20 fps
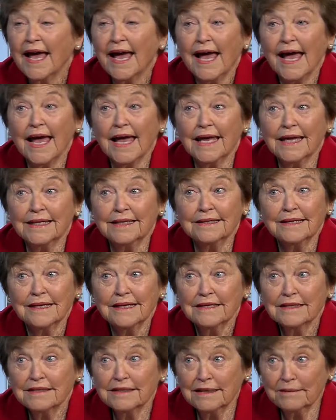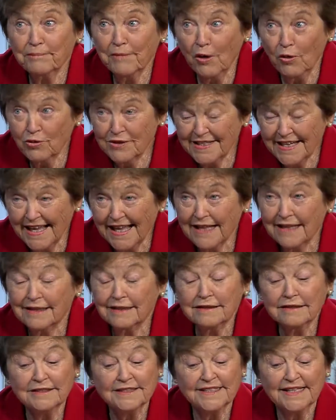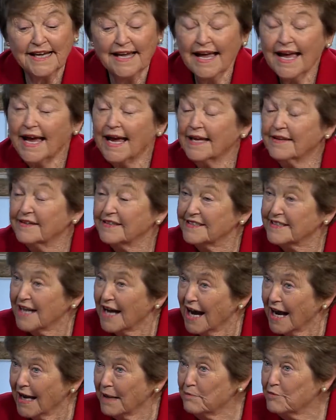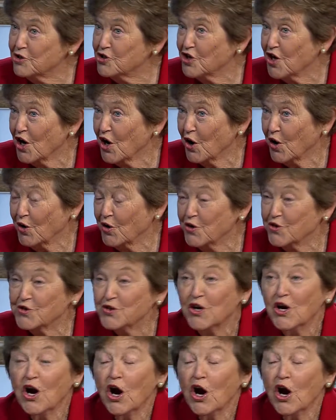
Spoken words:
and the motels and the timeshares